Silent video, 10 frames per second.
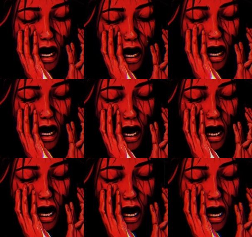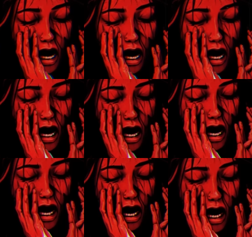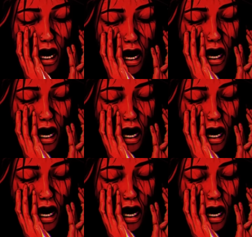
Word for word: Children ran helter skelter.